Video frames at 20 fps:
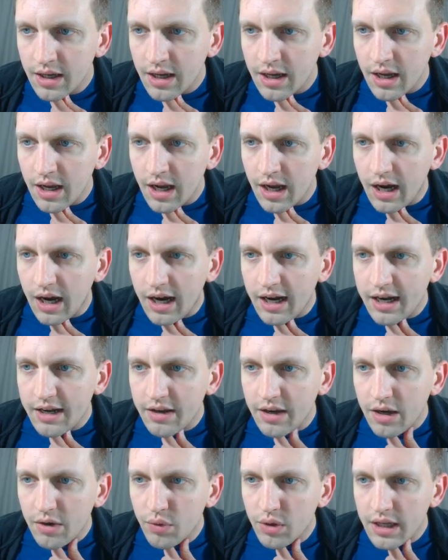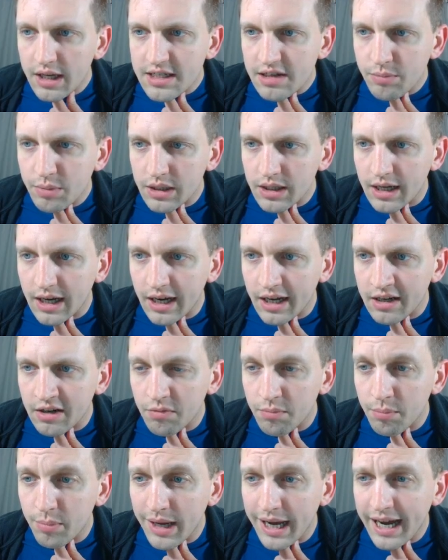I realize I've been kind
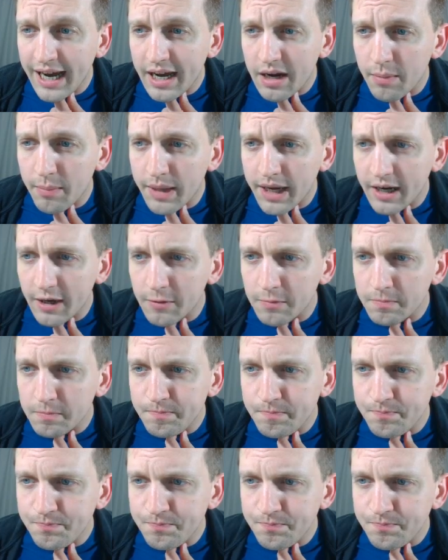of bad about